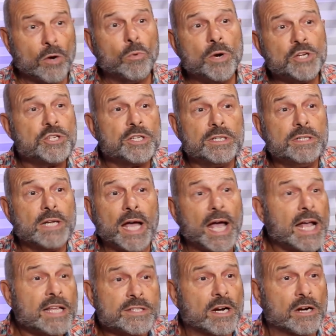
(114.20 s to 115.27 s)
We should
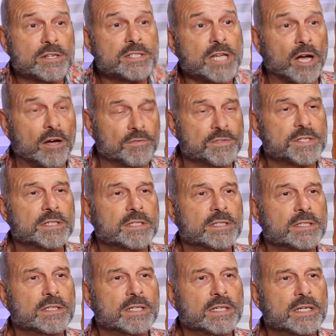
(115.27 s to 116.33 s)
ask ourselves,
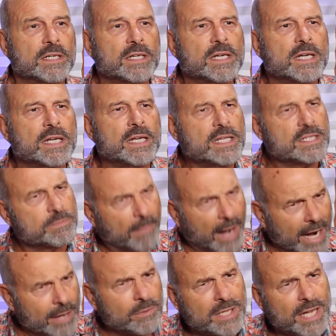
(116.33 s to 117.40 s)
is
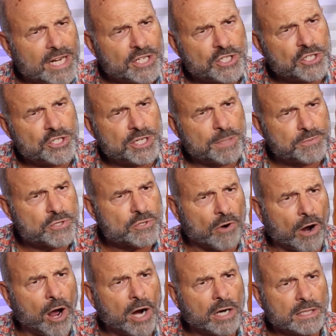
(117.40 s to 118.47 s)
my relationship
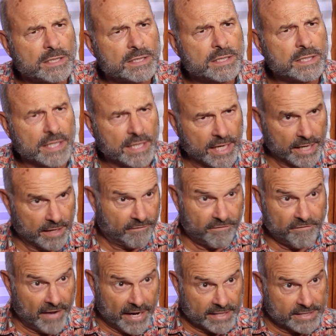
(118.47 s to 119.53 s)
strong and
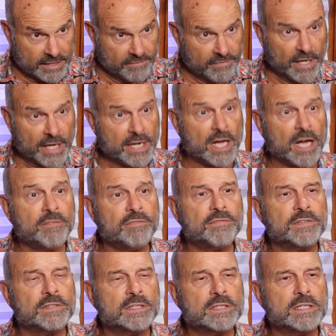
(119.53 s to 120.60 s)
effective
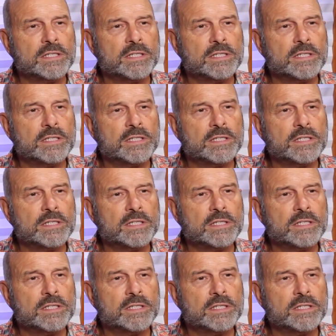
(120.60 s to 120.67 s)
enough